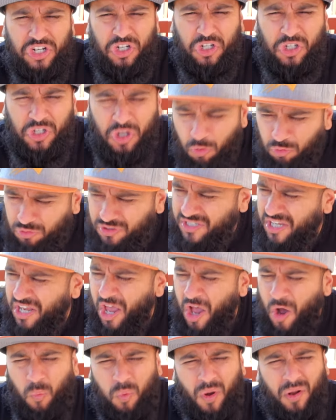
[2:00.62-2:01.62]
of goats.
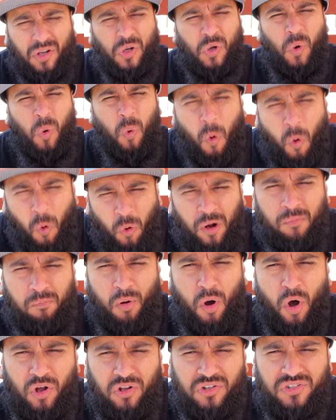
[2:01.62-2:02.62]
What
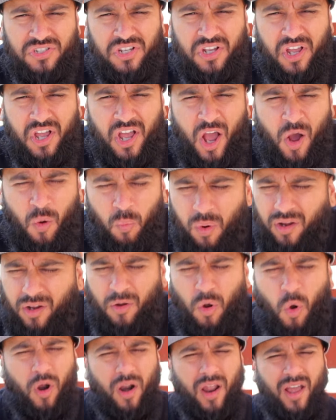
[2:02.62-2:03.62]
cornballs.
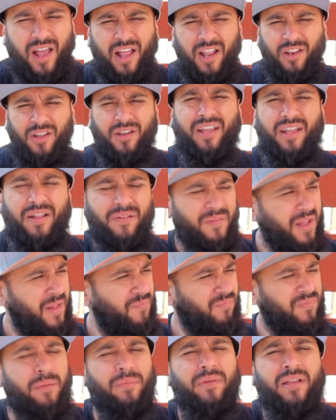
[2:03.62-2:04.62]
Look at,
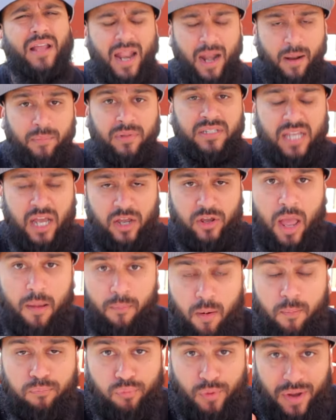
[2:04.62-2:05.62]
I mean, and I'm gonna tell you, I'm
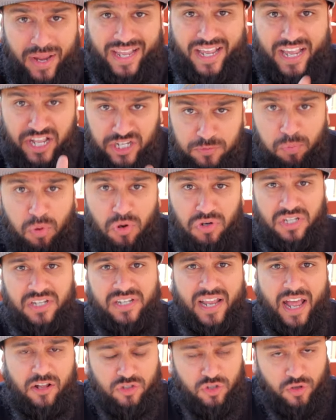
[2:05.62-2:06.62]
gonna break each person
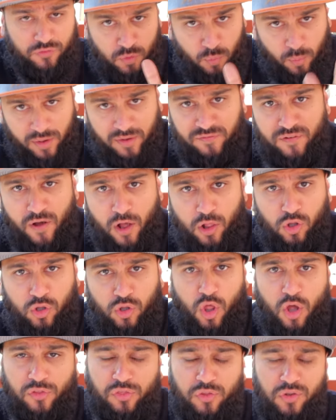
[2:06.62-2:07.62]
down. So if you wanna follow
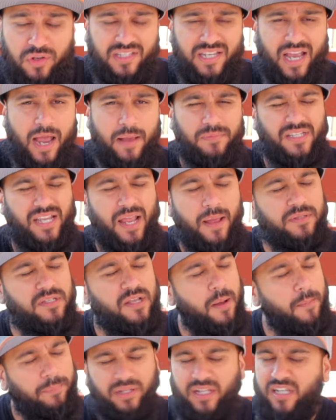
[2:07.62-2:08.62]
along through the timestamps,
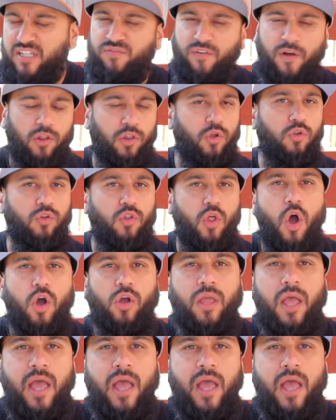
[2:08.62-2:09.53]
please follow along.